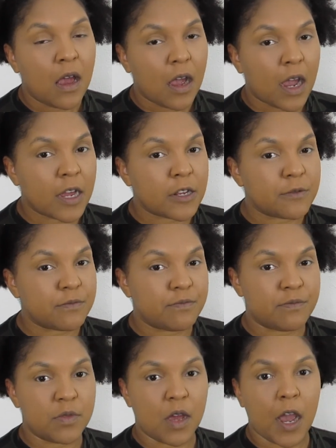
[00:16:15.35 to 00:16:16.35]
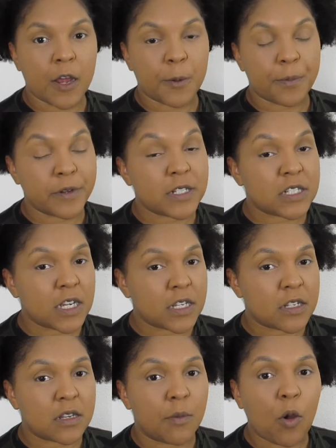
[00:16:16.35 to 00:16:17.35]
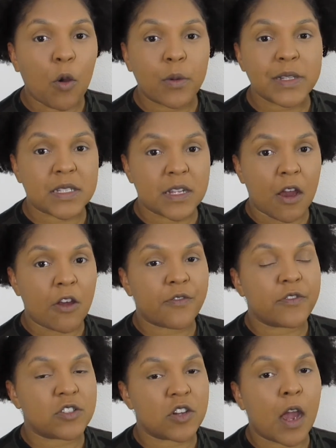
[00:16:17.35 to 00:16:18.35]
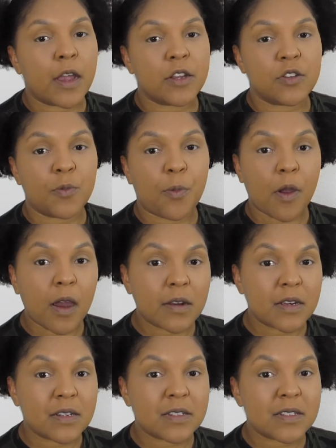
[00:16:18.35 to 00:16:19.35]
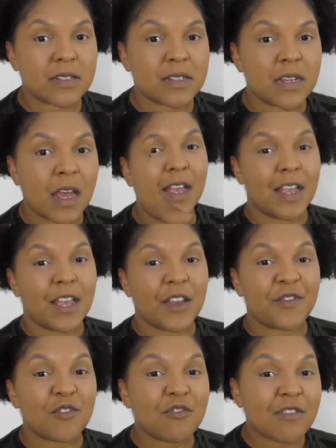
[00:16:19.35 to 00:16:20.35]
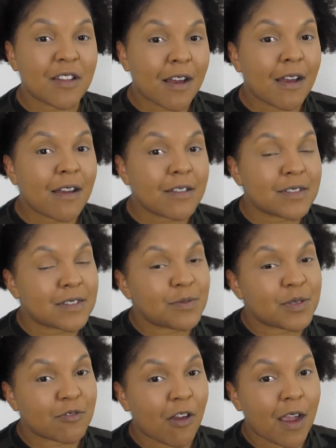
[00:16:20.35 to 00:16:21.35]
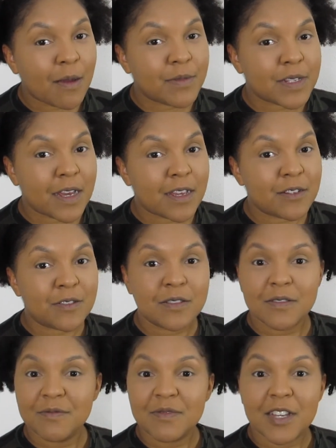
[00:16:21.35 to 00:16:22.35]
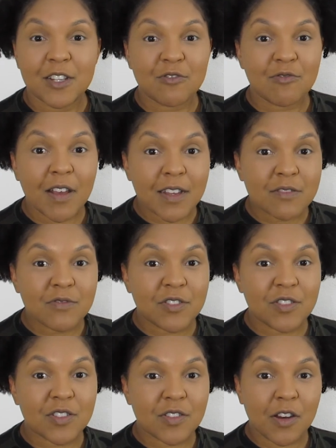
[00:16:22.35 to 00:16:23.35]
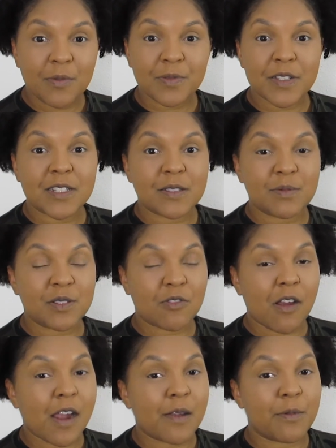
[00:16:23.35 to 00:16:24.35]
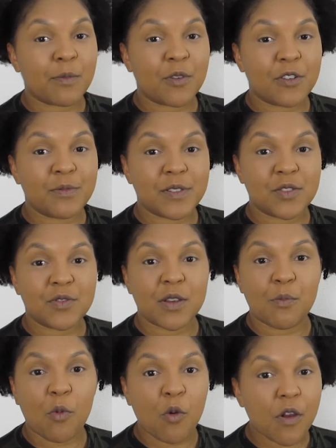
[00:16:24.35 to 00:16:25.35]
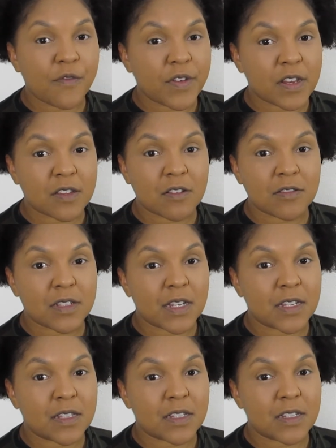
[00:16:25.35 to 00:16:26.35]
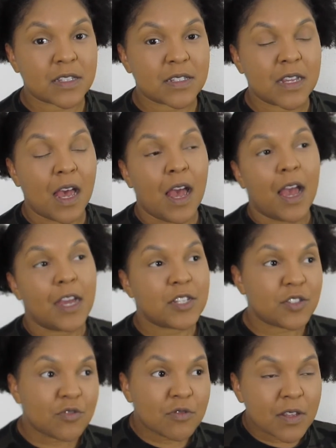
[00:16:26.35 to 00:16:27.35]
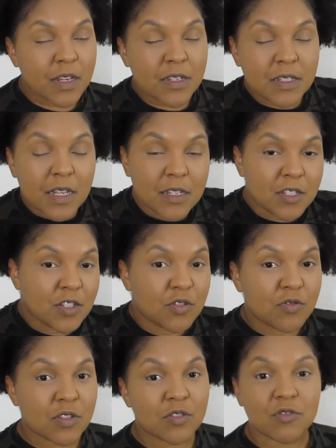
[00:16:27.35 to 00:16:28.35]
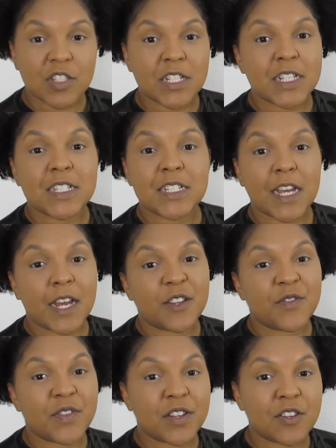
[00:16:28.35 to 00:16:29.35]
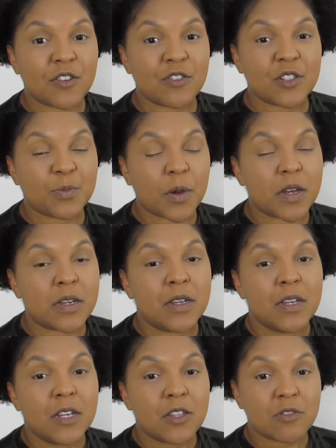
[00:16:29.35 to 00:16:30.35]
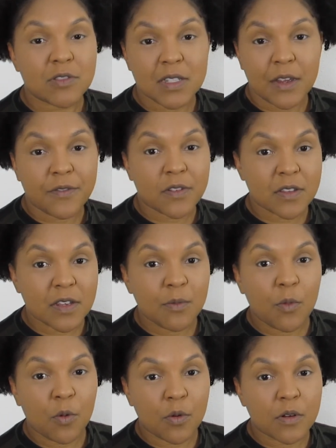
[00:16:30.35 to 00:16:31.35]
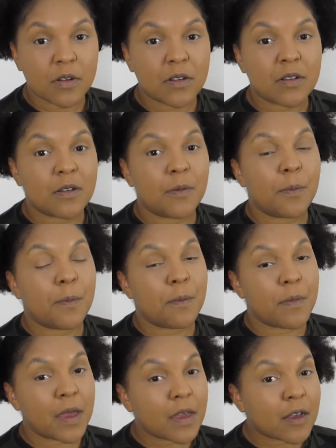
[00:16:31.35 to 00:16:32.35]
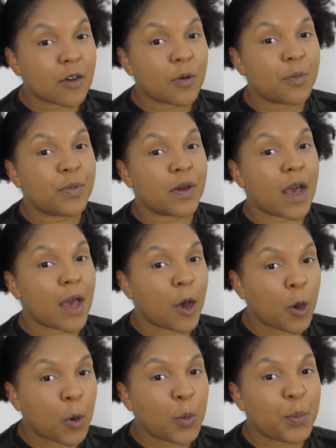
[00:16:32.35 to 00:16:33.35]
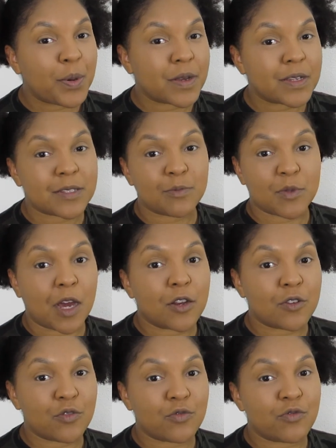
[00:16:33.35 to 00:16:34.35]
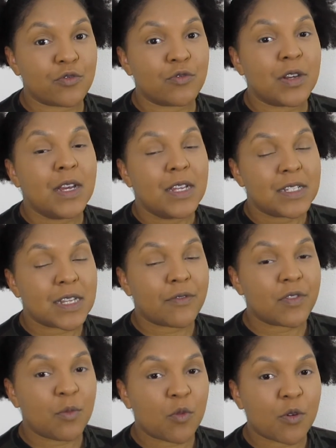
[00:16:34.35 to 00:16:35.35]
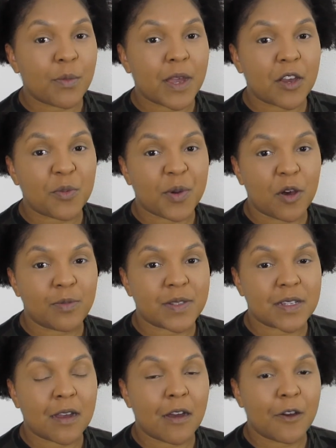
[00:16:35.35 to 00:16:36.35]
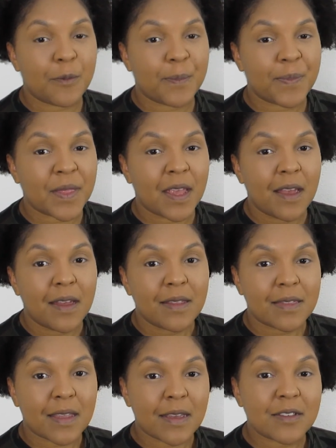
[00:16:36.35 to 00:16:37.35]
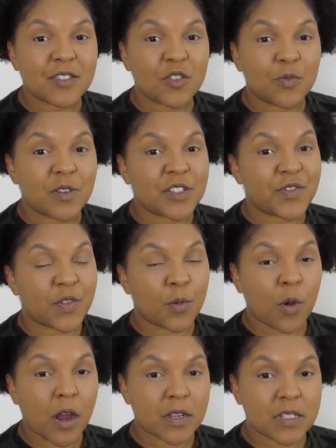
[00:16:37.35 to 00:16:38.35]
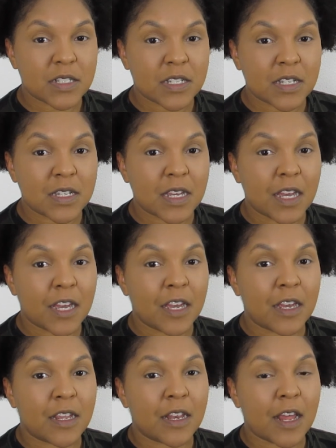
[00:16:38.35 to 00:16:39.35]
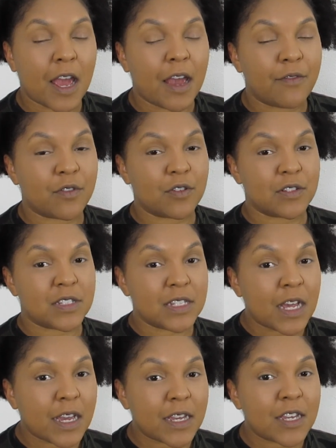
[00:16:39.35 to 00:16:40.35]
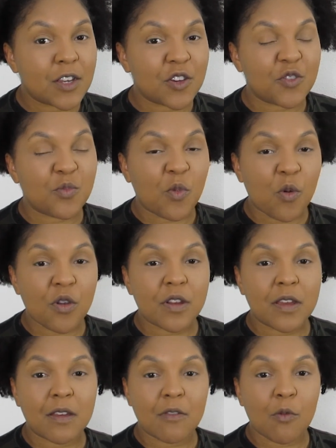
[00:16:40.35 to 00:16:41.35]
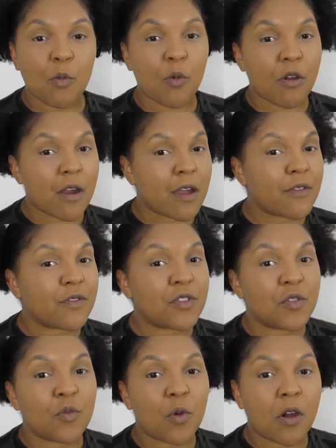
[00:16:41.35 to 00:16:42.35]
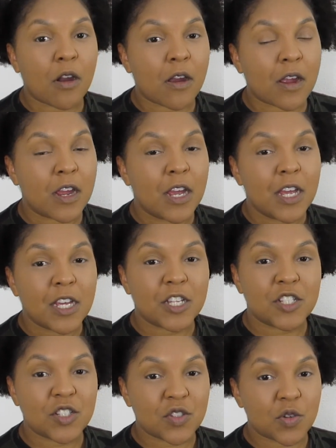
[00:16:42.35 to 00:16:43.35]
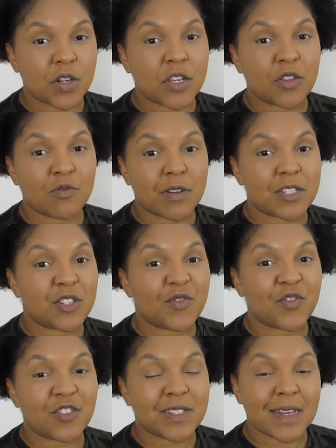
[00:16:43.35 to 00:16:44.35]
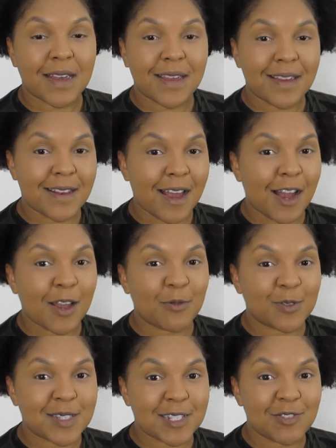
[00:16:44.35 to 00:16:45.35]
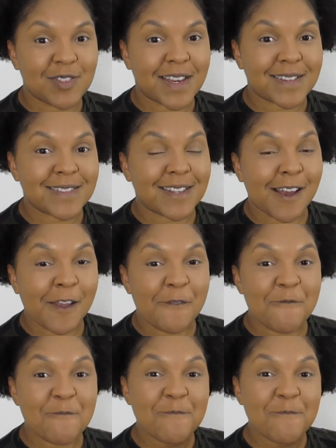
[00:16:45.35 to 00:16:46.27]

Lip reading: I'd appreciate it. I'm always down for trying new products. If you're not subscribed yet and you liked what you saw, please subscribe. I'm going to be doing more videos like this. I do tend to do little chit-chatty videos, but there's definitely more makeup help. I'm not a guru. Definitely more makeup help to come. Thanks so much for watching, and have a good night, good morning, wherever you are. Enjoy the rest of your day, and I will see you next time.